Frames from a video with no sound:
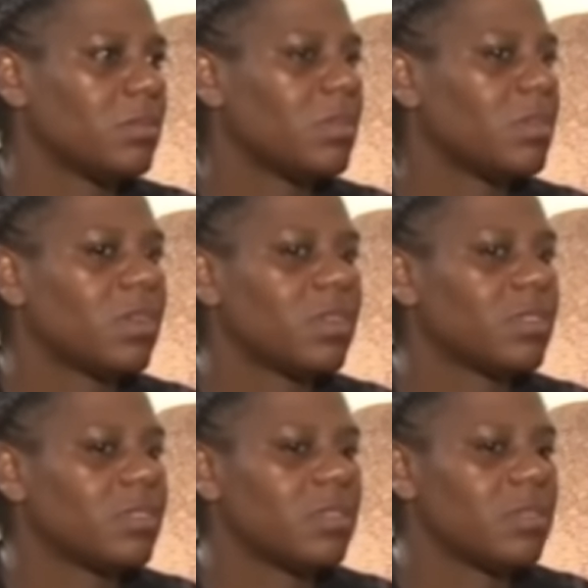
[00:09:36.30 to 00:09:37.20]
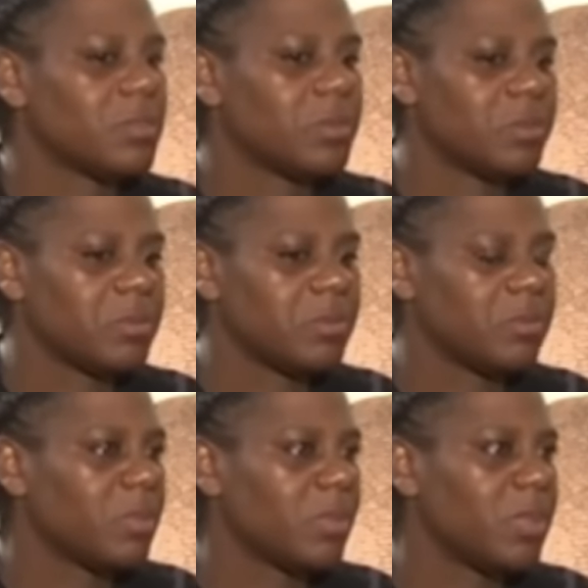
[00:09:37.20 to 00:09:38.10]
Because,
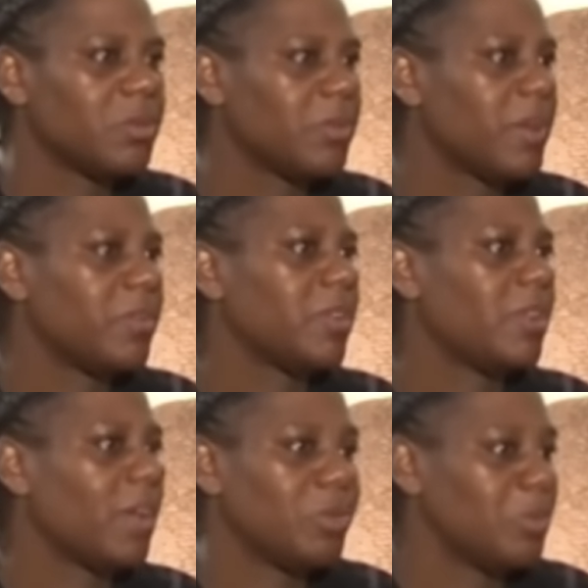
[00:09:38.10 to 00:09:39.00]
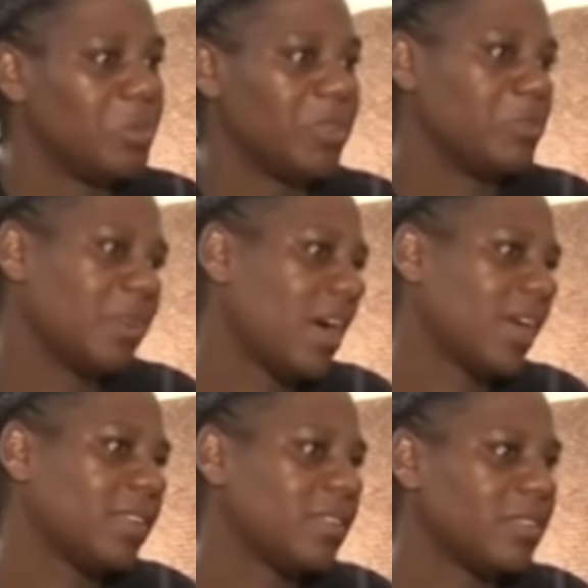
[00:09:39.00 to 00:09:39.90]
you know, keeping the family, I just miss them a lot.
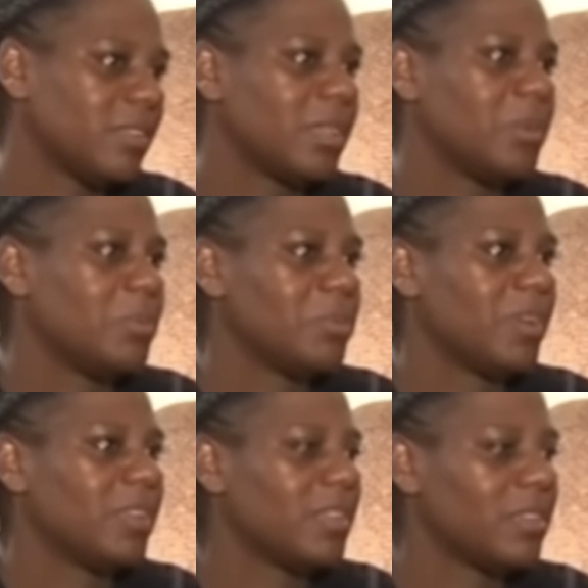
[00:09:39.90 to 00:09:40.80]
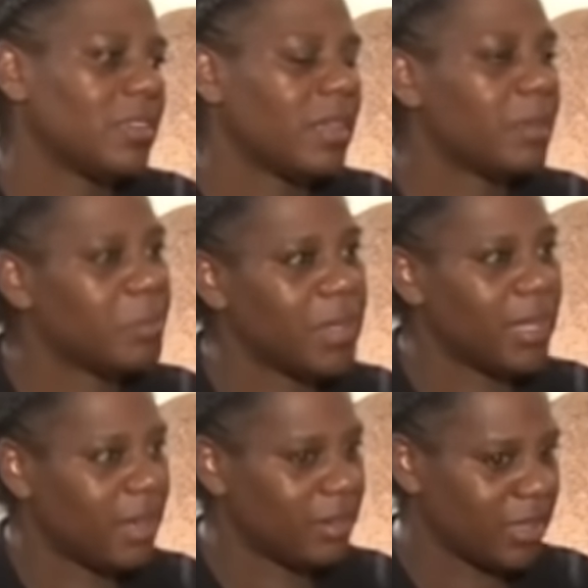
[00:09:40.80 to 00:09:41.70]
You know, keeping the family, you know, and they've been
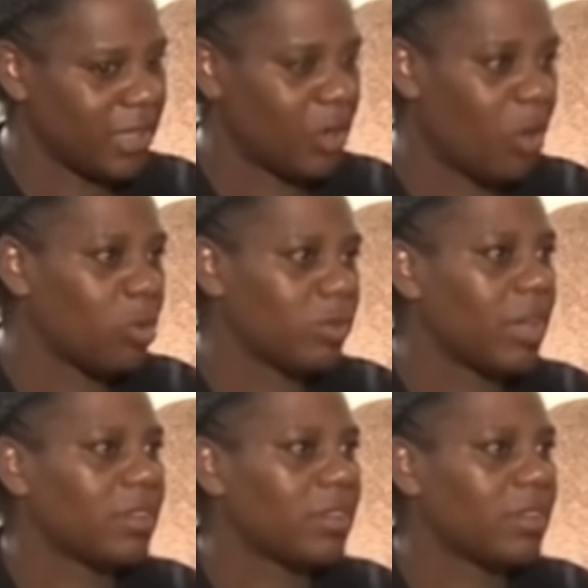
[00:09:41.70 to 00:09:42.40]
there now. They're getting older now.